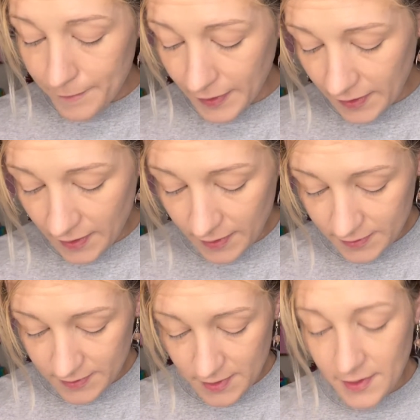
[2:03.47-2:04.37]
But uh.
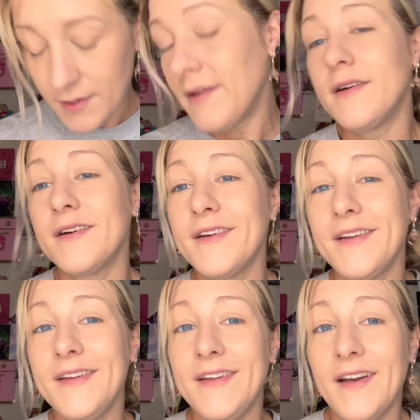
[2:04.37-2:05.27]

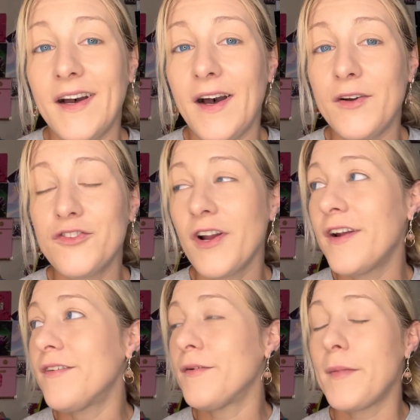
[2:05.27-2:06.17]
yeah, I'll try
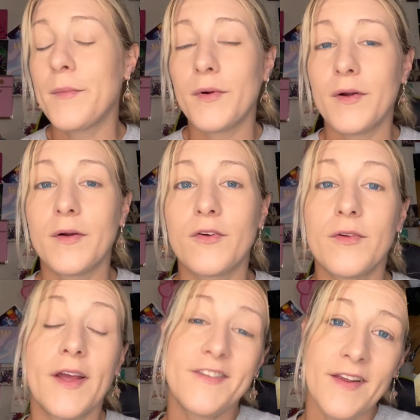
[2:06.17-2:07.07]
to remember.
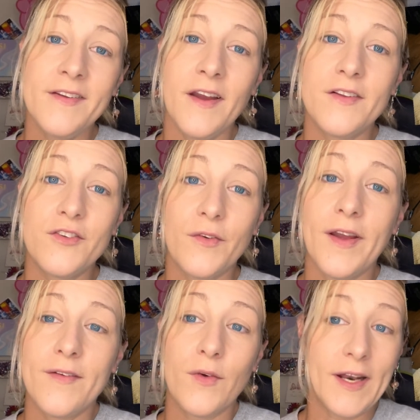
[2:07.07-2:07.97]
Xinia and
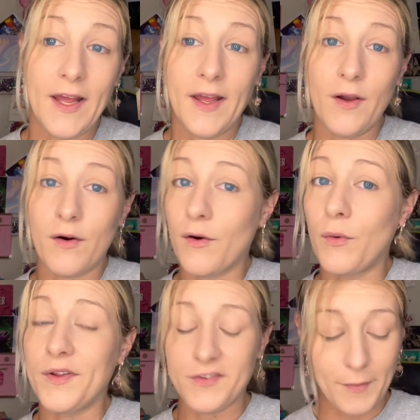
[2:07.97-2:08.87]
Saria and Renee are
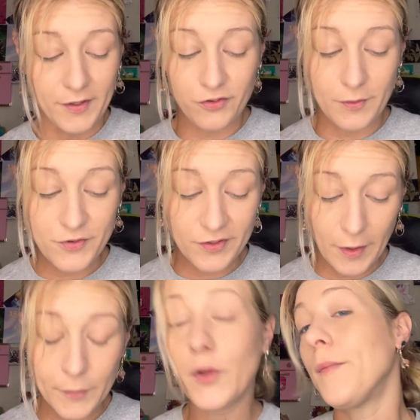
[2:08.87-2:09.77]
always in my description
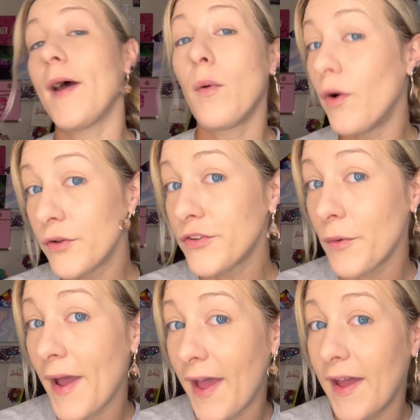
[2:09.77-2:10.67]
down below, but I will
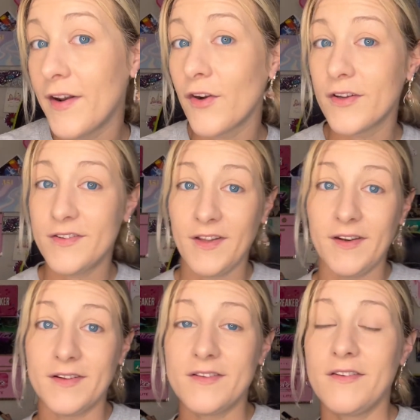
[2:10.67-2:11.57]
also add
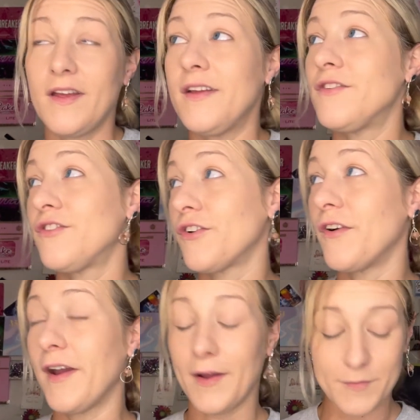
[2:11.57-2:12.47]
Christina's
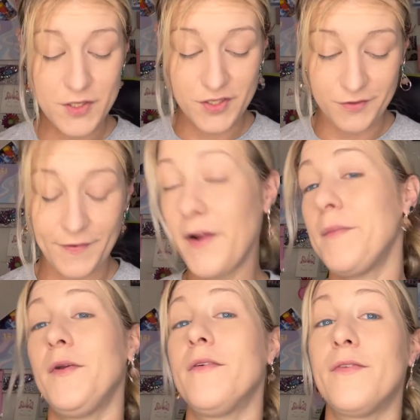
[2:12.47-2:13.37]
Instagram. She's very
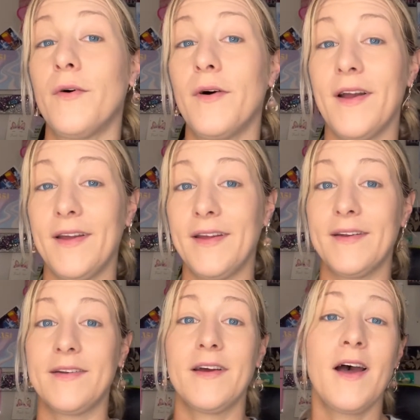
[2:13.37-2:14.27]
beautiful,
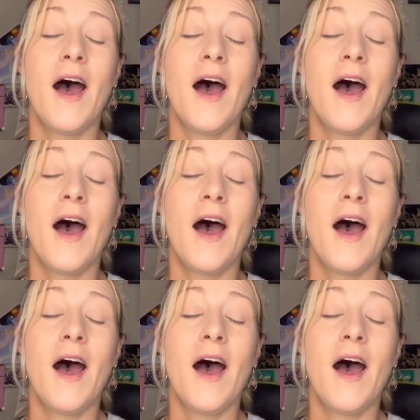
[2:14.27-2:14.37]
and